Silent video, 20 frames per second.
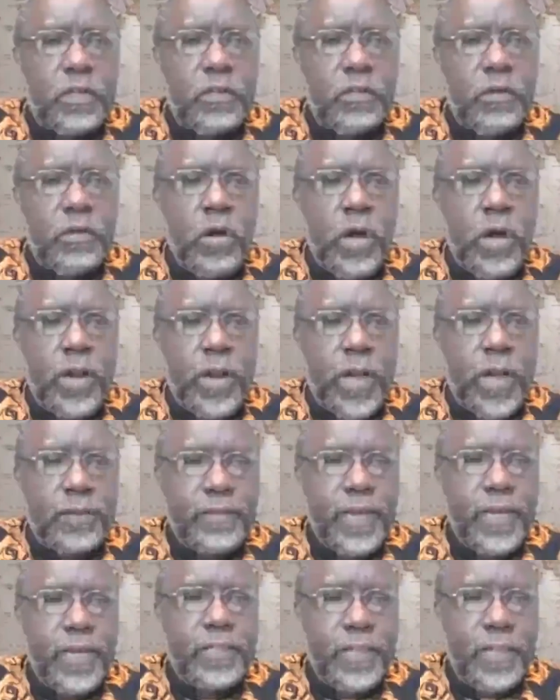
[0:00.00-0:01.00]
Your
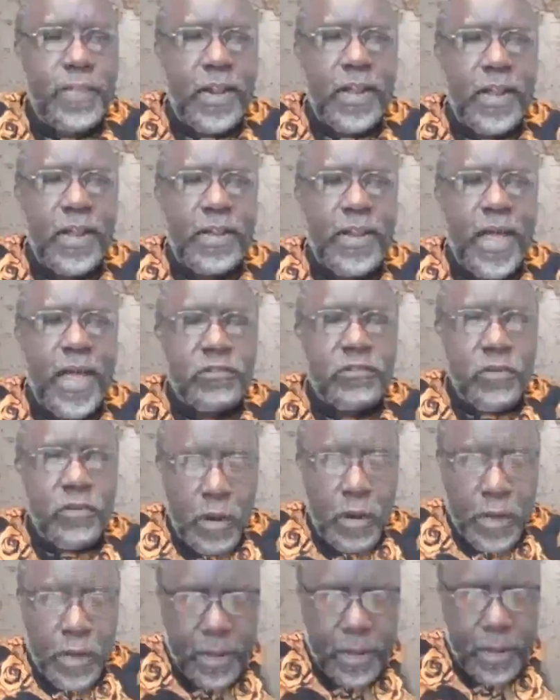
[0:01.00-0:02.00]
organization, does your